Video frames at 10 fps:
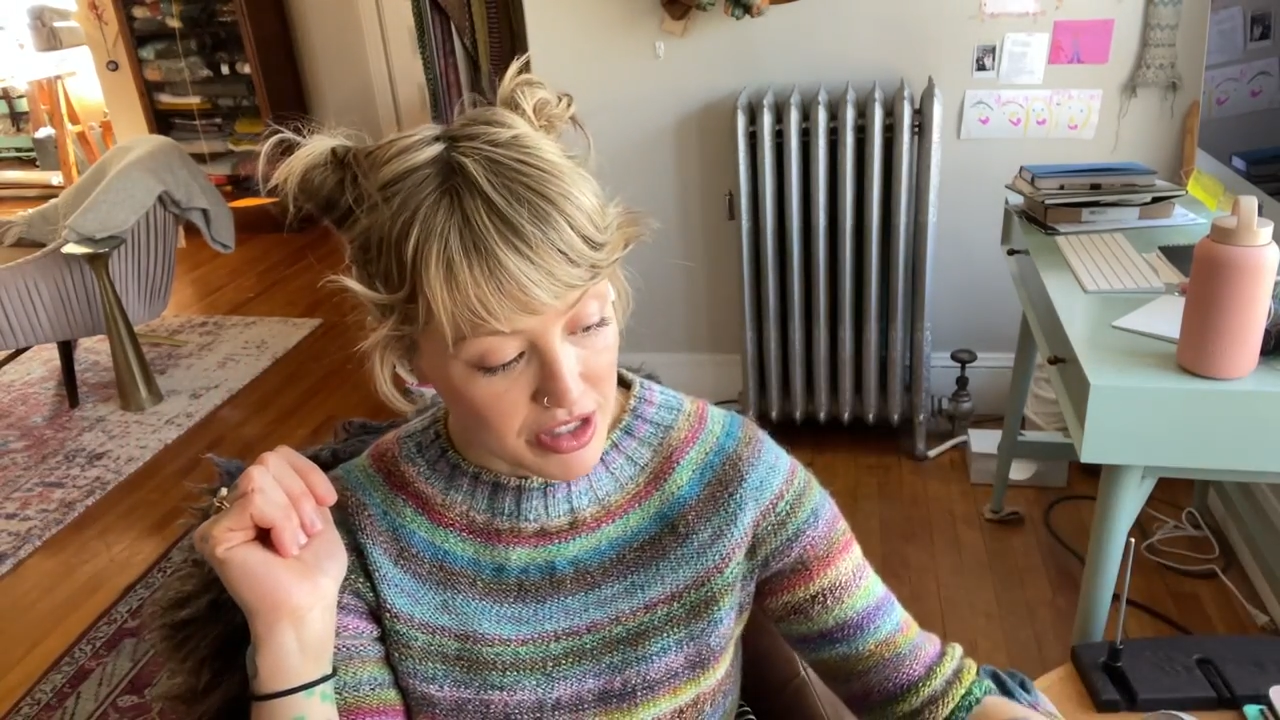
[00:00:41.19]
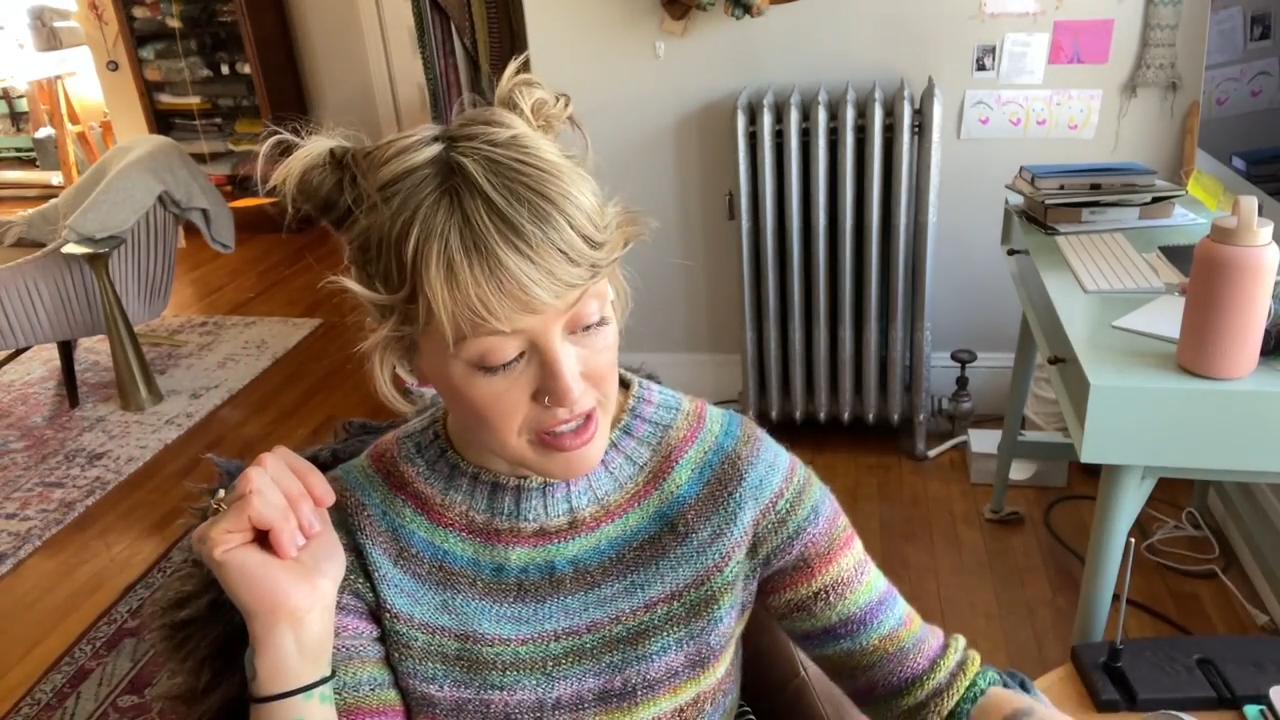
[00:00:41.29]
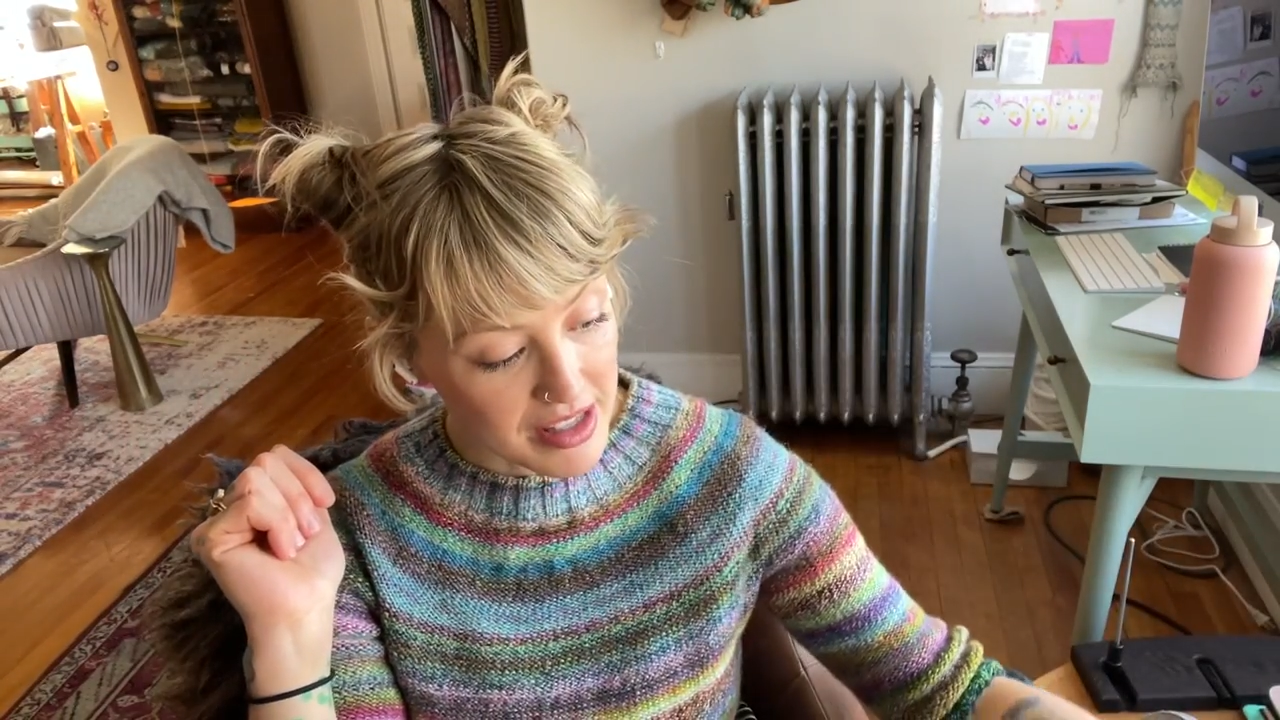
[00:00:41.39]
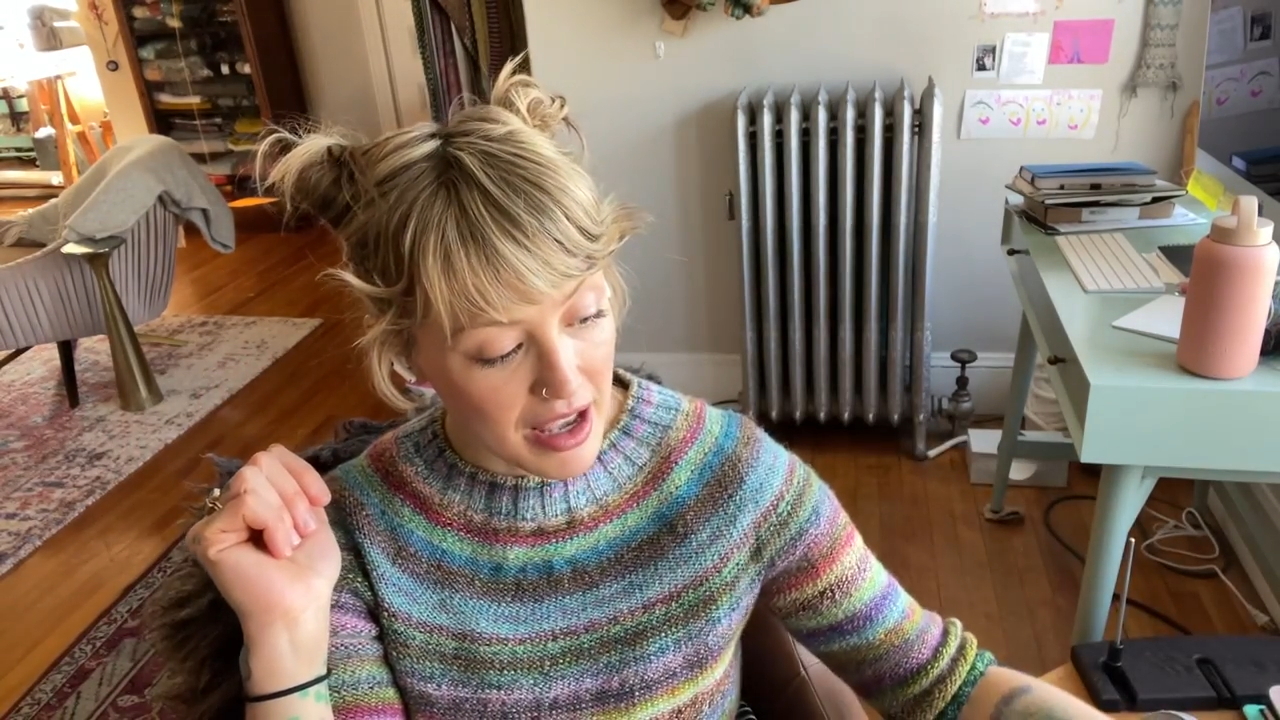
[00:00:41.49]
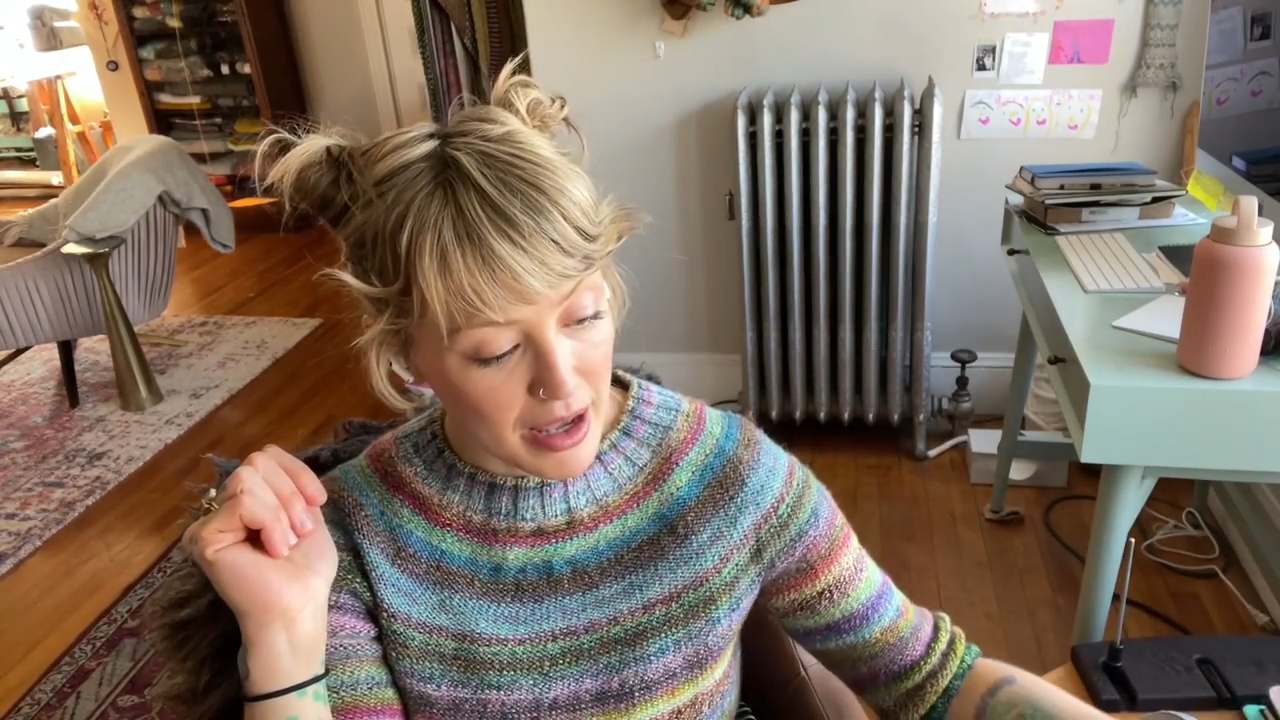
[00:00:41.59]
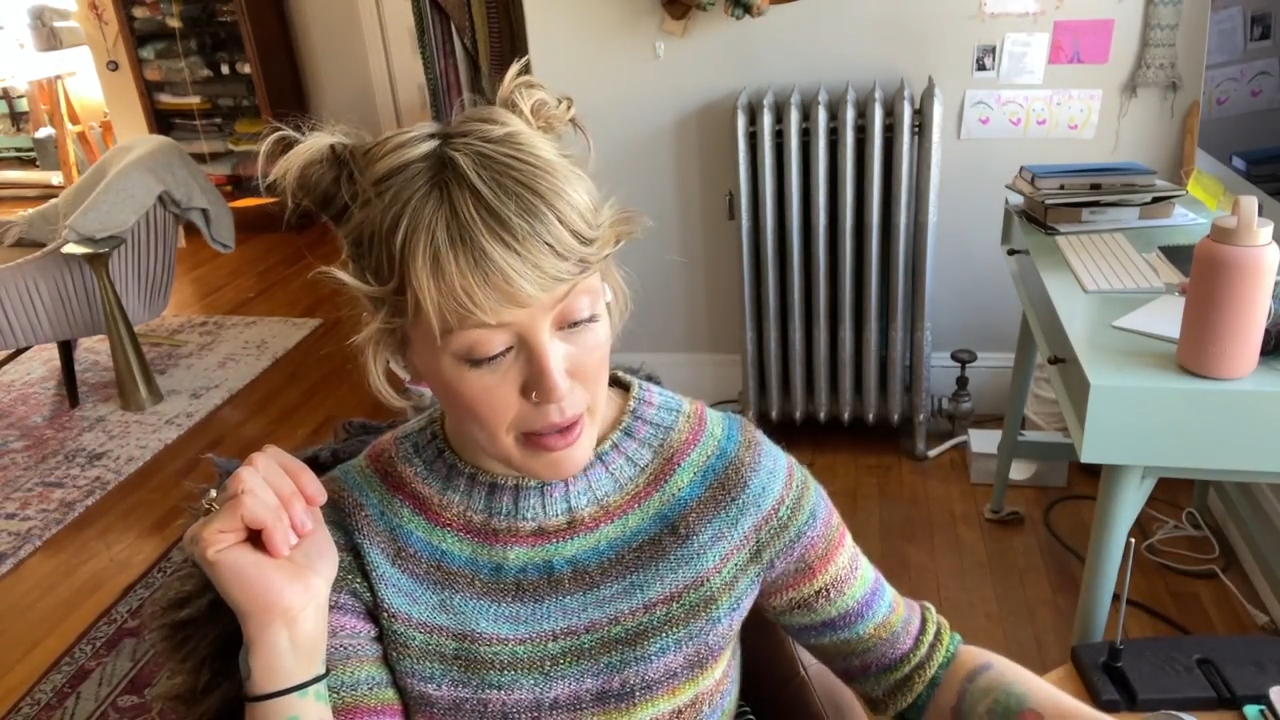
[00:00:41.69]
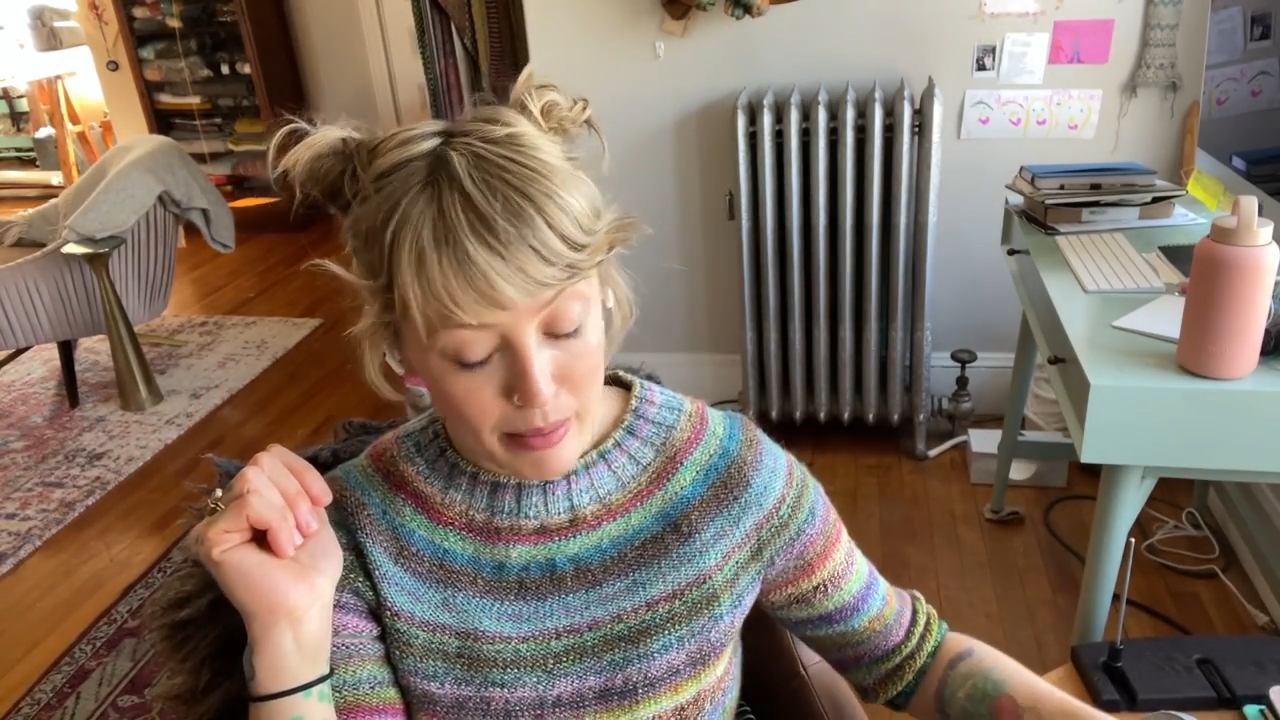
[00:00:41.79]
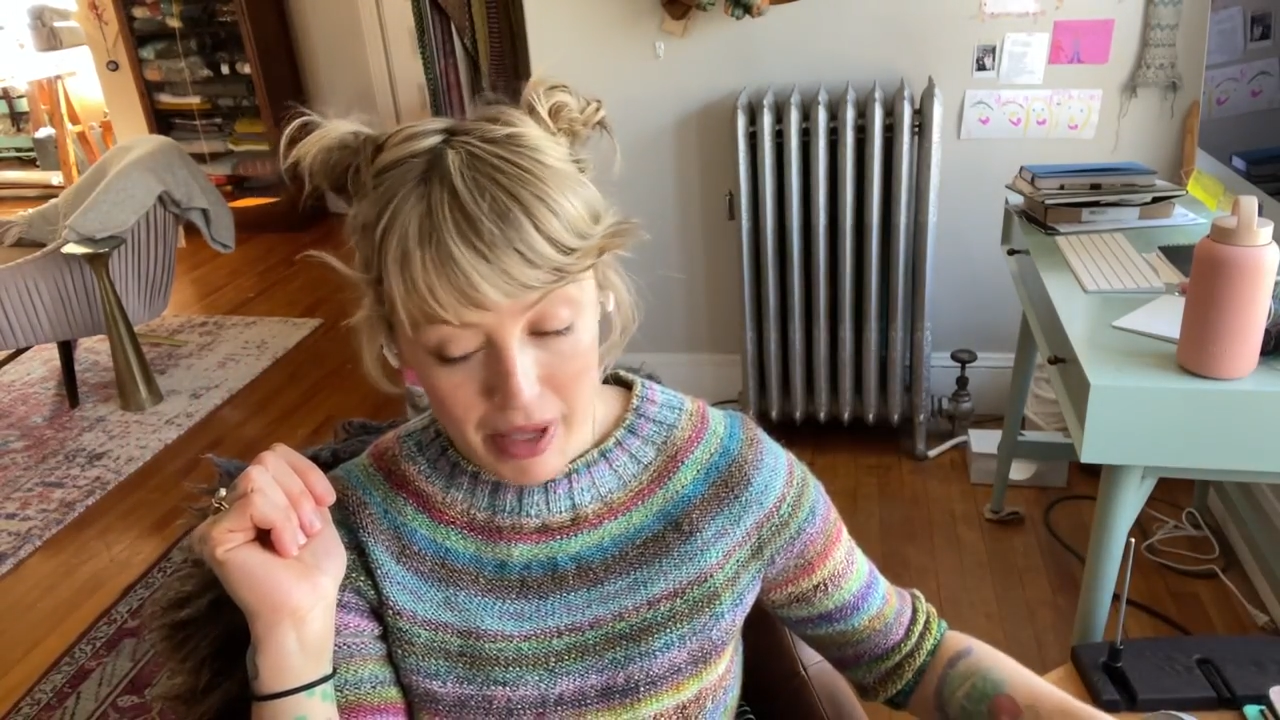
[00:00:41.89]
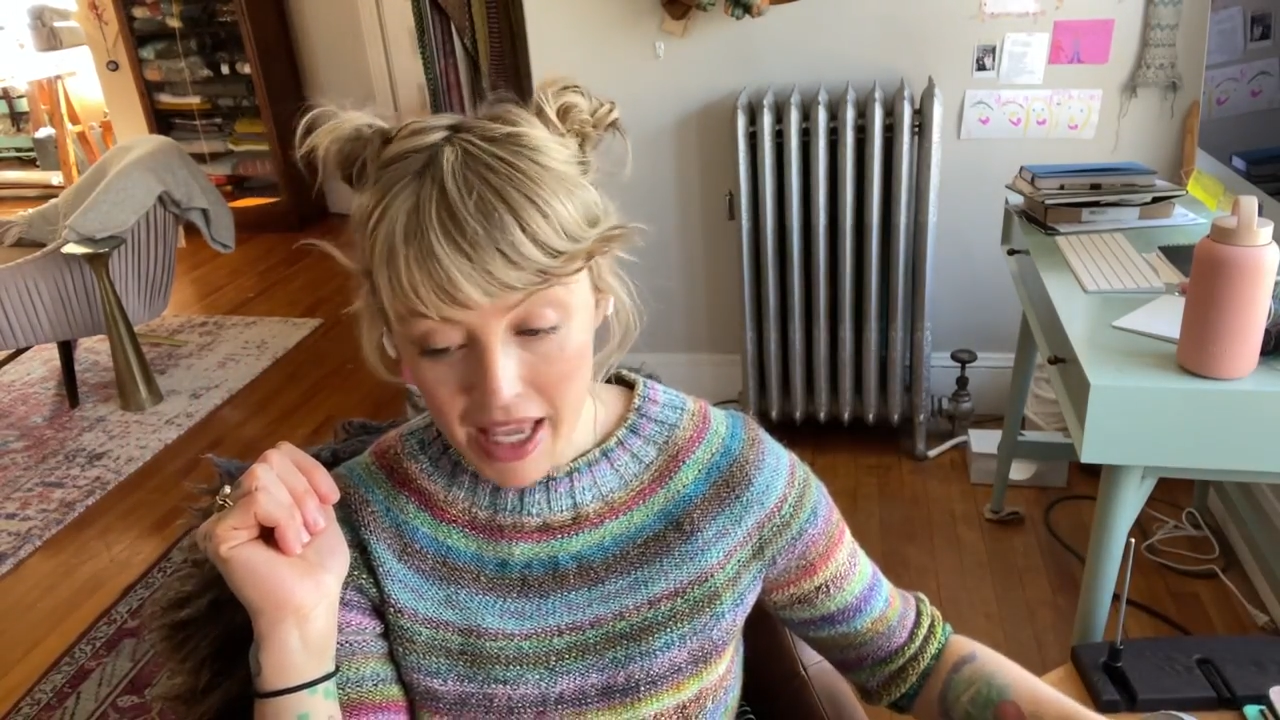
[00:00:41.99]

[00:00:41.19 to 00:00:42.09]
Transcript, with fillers: some